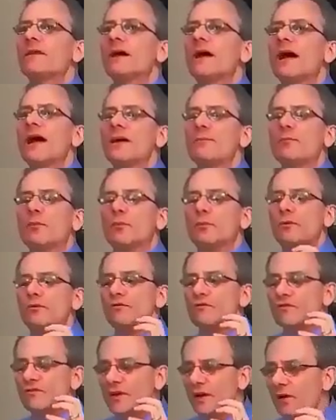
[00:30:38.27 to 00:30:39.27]
I'm
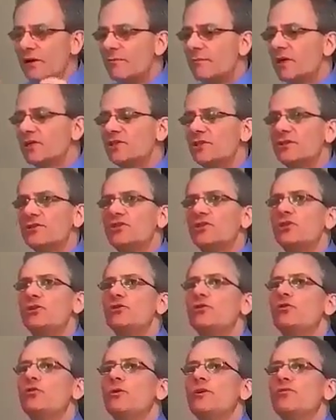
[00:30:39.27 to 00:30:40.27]
very much in
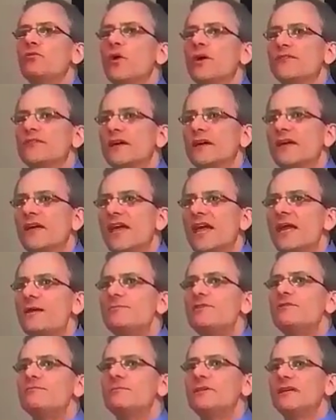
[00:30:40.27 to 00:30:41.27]
tune with what they came
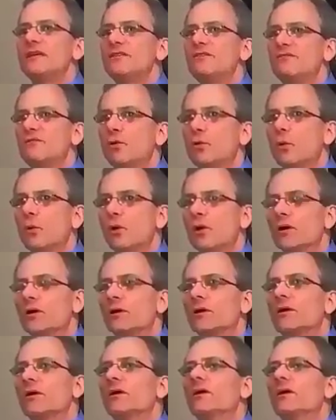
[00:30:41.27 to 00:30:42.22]
to me for,